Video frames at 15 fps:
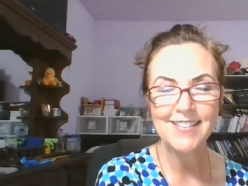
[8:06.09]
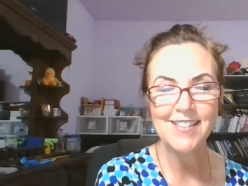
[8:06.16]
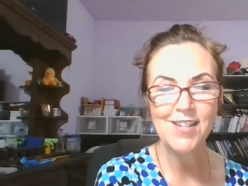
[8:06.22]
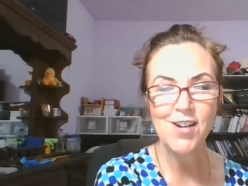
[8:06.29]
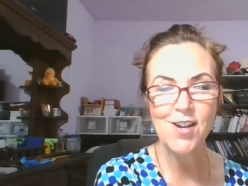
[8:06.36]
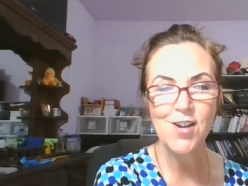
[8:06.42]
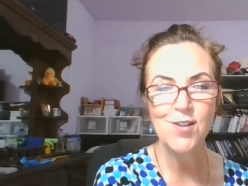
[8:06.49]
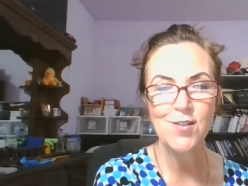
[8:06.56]
You
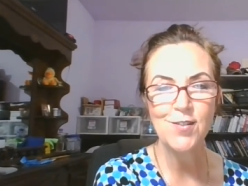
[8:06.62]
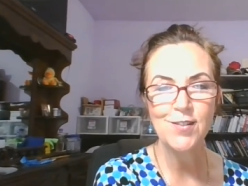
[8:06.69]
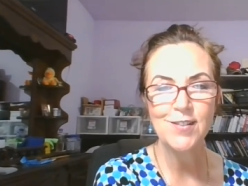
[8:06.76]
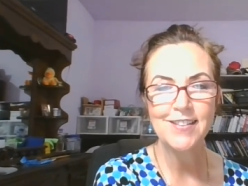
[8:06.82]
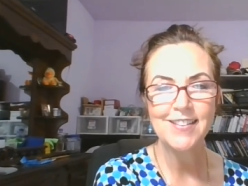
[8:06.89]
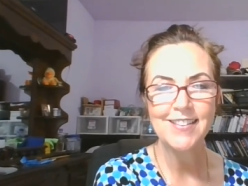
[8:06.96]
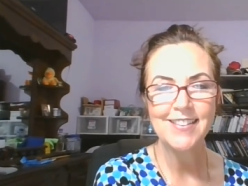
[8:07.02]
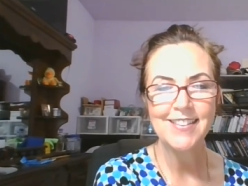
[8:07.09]
know
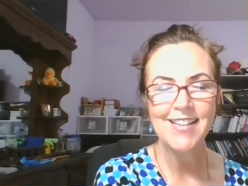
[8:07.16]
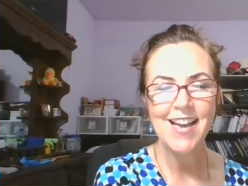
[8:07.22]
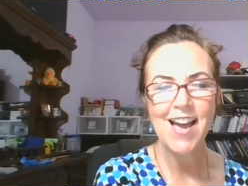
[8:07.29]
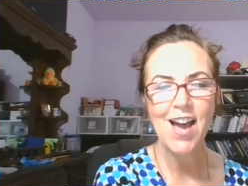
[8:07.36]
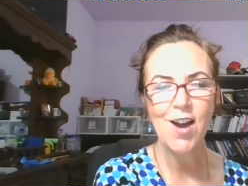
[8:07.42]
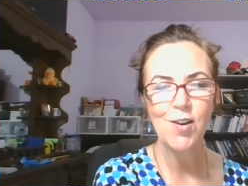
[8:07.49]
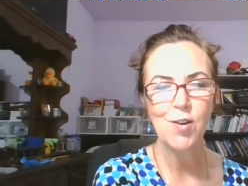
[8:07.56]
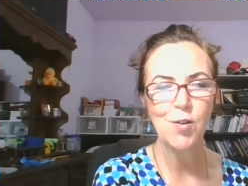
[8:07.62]

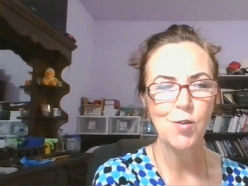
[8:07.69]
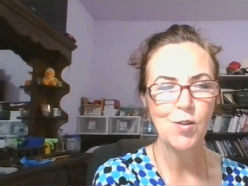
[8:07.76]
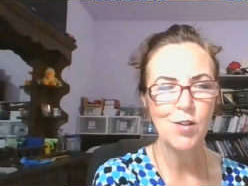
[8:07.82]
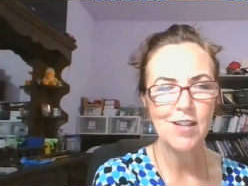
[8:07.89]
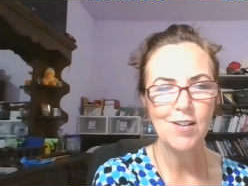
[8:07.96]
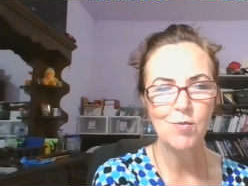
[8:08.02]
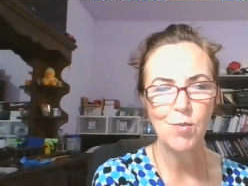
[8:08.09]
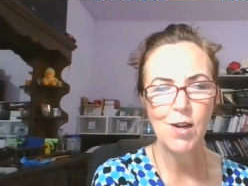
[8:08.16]
how it
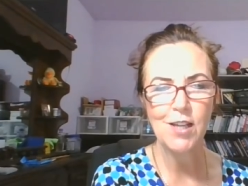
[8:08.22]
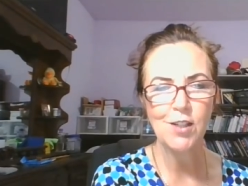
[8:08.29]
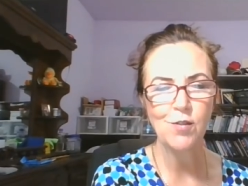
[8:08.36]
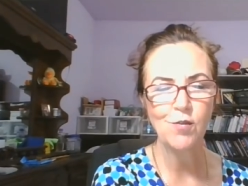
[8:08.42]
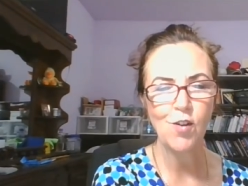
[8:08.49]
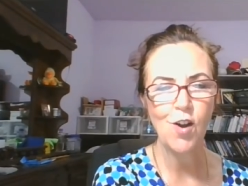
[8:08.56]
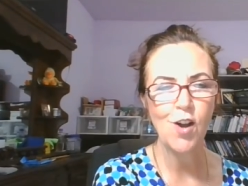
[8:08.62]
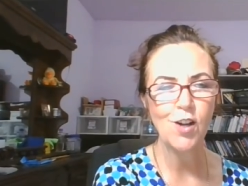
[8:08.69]
rained
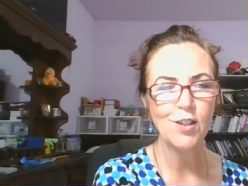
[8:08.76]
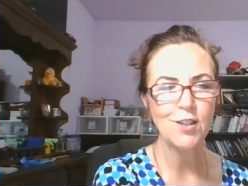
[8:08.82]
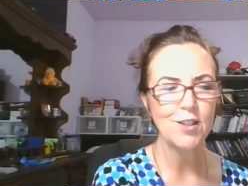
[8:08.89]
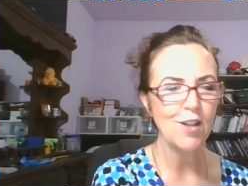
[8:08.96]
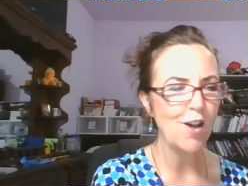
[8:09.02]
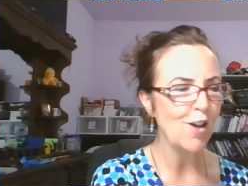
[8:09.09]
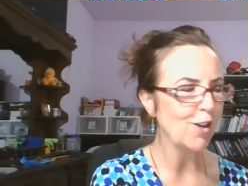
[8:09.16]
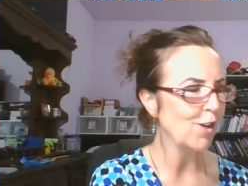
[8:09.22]

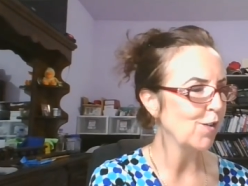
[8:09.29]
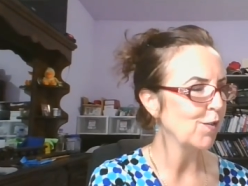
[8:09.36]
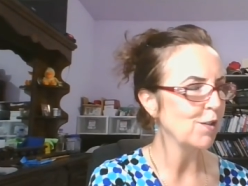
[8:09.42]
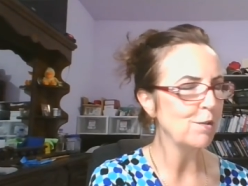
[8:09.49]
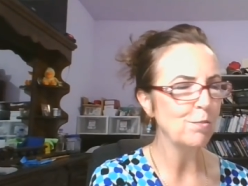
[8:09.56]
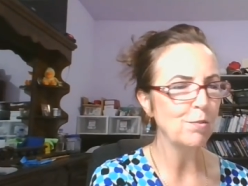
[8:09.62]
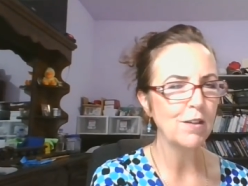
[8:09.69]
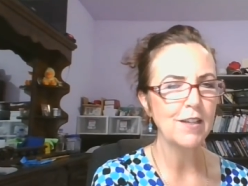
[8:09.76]
frogs all over
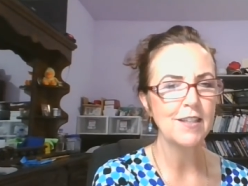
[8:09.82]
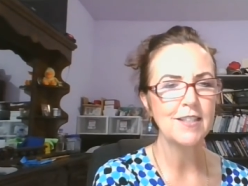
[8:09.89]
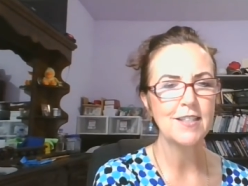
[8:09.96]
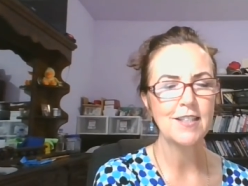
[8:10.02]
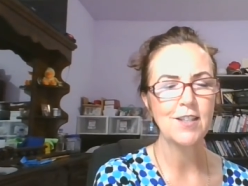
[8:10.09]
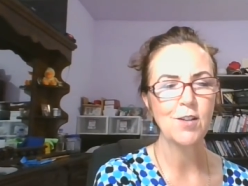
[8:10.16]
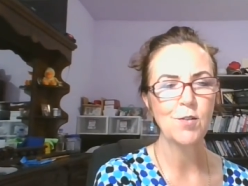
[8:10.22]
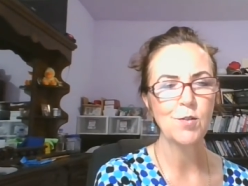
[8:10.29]
the
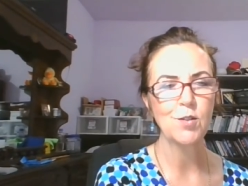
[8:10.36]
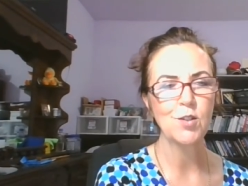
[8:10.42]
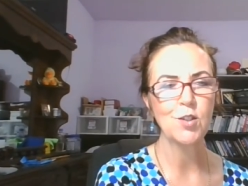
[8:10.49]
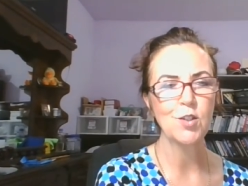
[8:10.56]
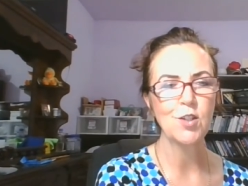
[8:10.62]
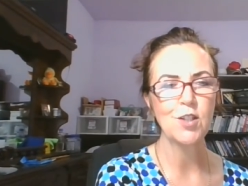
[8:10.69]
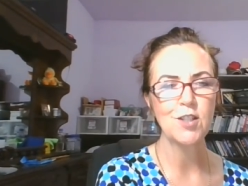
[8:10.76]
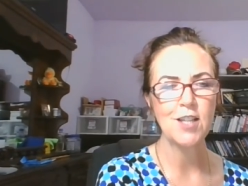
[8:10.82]
place, and there were
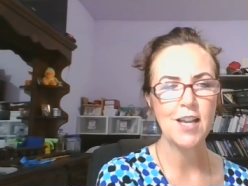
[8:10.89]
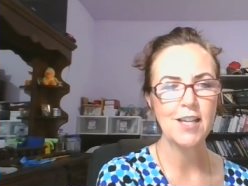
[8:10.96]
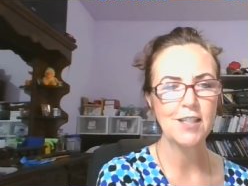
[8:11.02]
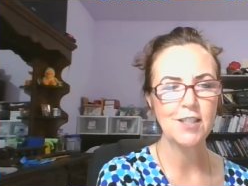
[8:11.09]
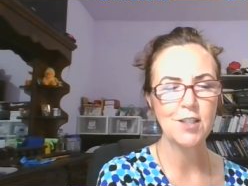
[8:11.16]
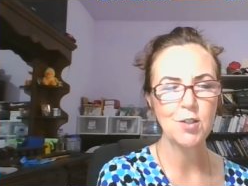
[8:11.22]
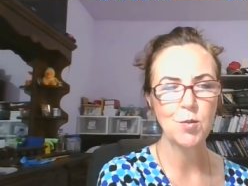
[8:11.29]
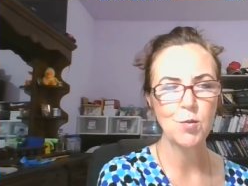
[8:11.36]
just the
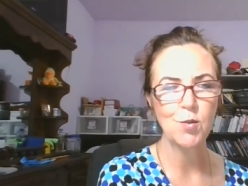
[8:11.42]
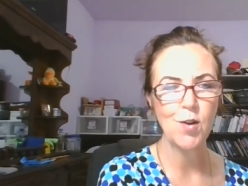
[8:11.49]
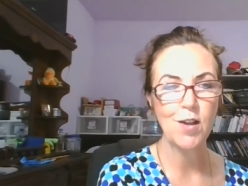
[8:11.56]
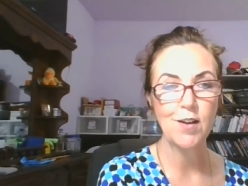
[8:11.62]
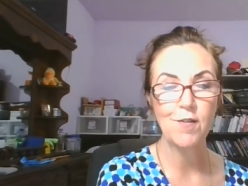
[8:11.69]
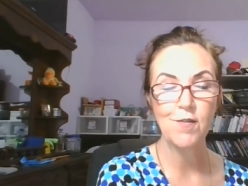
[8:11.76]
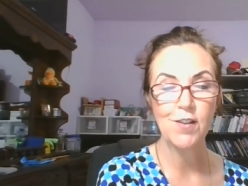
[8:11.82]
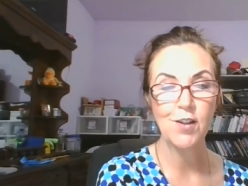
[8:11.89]
scientists were
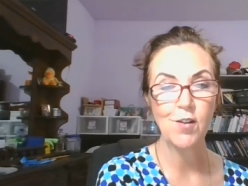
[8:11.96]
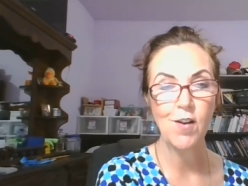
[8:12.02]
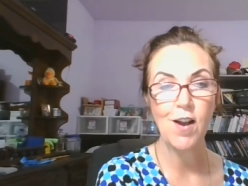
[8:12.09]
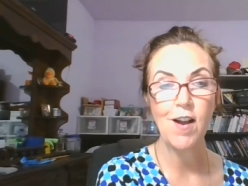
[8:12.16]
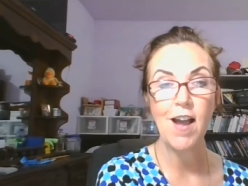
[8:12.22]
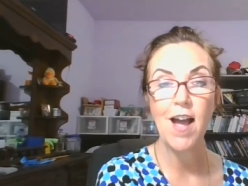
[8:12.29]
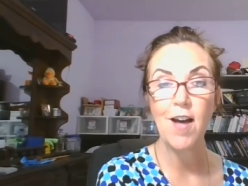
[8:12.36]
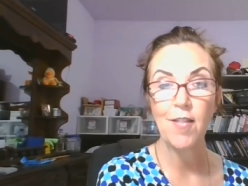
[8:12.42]
trying to figure
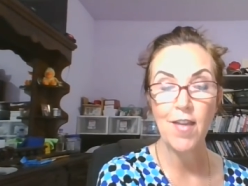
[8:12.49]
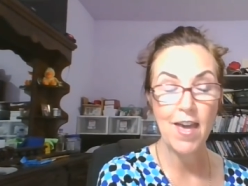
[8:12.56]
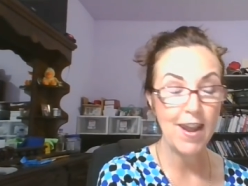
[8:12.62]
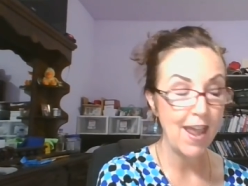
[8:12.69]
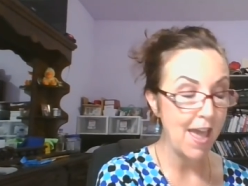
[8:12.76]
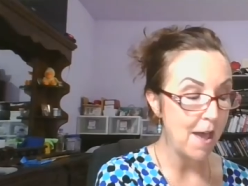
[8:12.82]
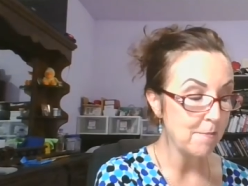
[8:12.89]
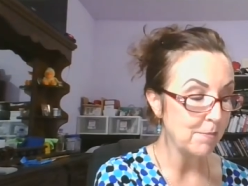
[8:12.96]
out how that
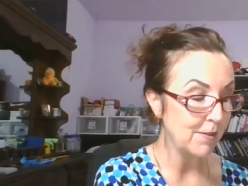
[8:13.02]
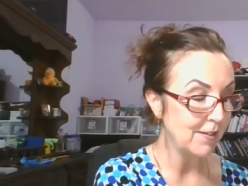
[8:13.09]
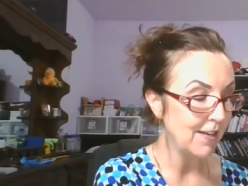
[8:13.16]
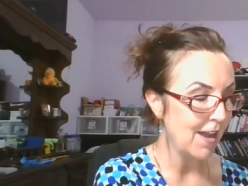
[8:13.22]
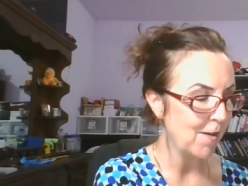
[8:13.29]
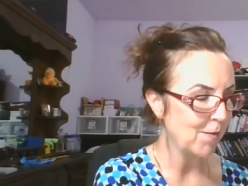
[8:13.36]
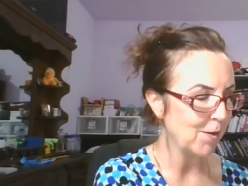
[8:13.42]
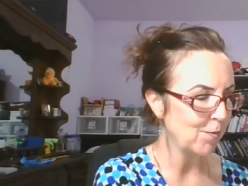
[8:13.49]
happened,
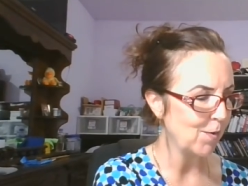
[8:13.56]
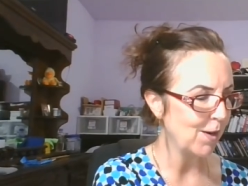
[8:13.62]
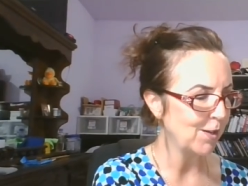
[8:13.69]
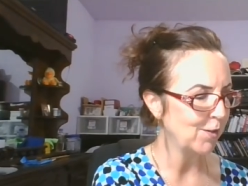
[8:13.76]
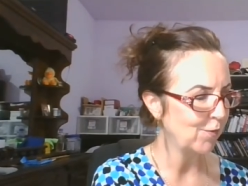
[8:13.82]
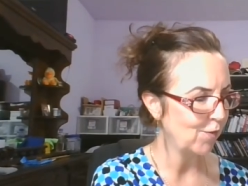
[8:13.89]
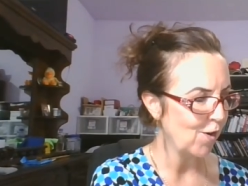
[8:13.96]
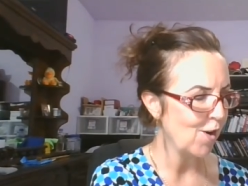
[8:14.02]
how it
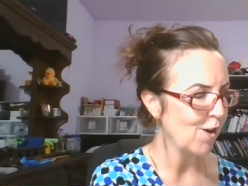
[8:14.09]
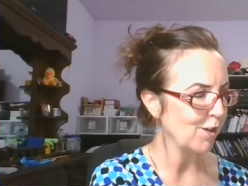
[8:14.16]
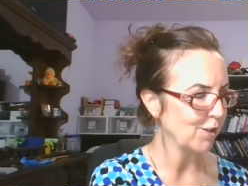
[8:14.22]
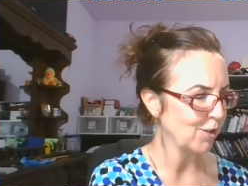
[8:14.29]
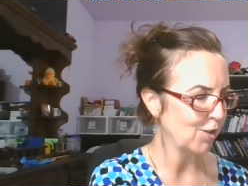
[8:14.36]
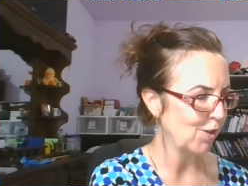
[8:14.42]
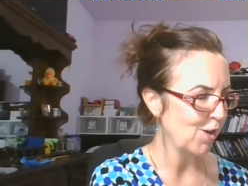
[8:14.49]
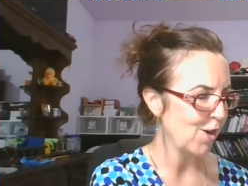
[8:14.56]
rained
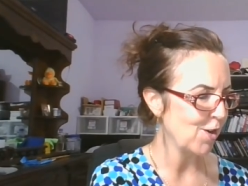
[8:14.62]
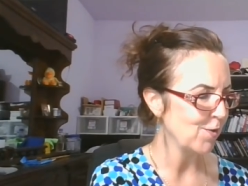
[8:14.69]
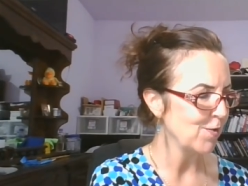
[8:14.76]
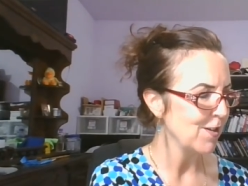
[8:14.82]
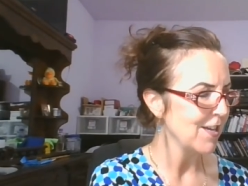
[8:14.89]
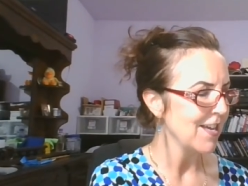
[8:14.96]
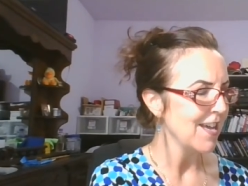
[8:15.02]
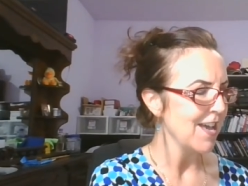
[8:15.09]
frogs. You know,
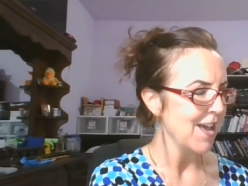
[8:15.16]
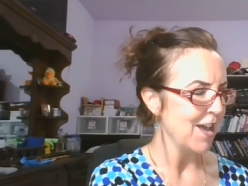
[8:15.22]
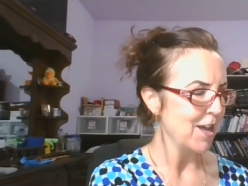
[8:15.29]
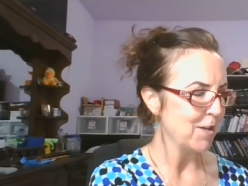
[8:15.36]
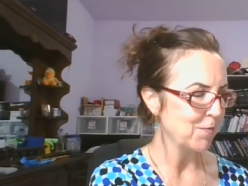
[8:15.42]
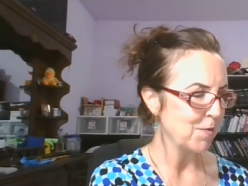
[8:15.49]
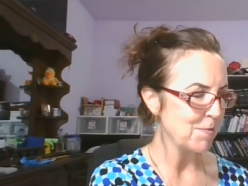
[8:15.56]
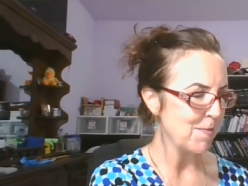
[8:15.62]

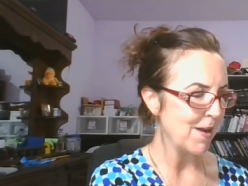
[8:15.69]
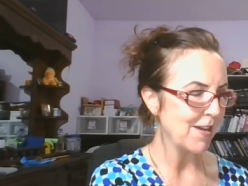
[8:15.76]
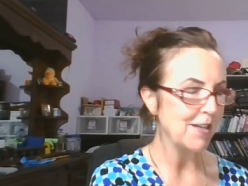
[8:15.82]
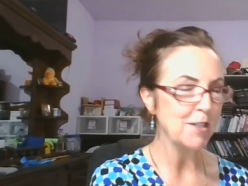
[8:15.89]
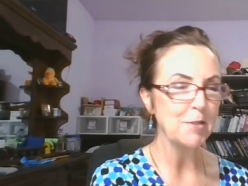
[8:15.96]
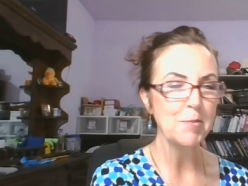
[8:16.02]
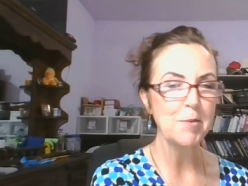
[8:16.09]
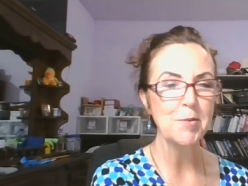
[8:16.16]
and when my
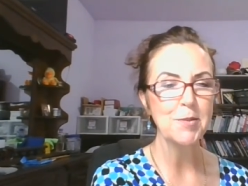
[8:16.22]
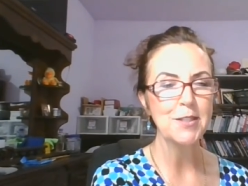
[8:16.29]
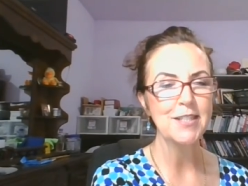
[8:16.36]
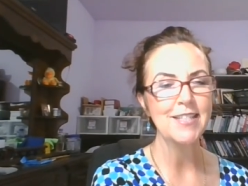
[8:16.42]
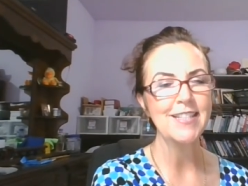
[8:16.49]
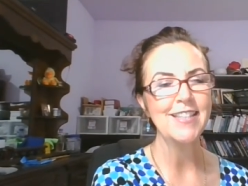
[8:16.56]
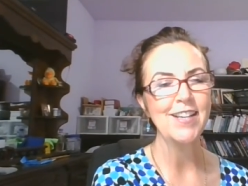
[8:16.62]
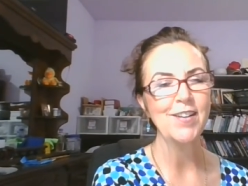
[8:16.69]
husband was
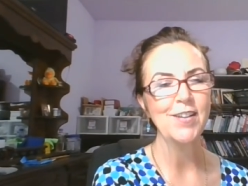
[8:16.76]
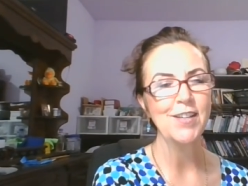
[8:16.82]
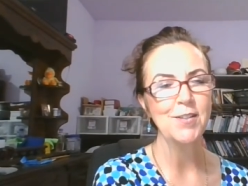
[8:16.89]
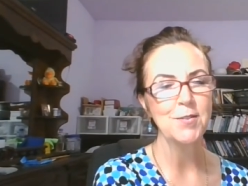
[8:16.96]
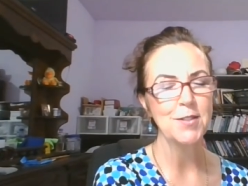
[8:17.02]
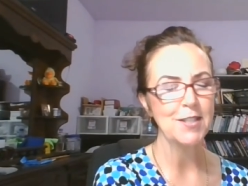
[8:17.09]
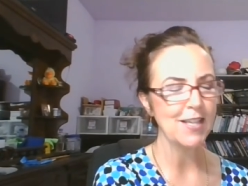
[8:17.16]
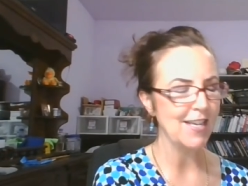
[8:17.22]
sitting there, he
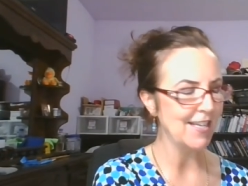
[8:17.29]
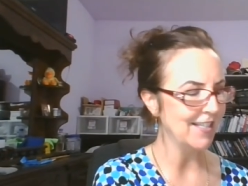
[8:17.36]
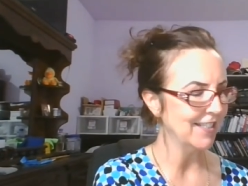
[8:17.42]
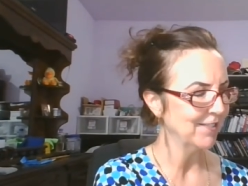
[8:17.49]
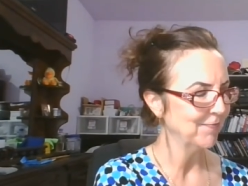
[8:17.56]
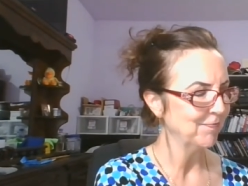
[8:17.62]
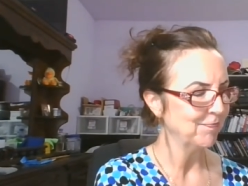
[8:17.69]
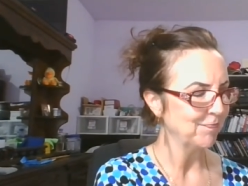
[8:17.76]
was
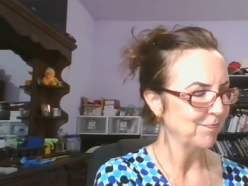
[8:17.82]
saying,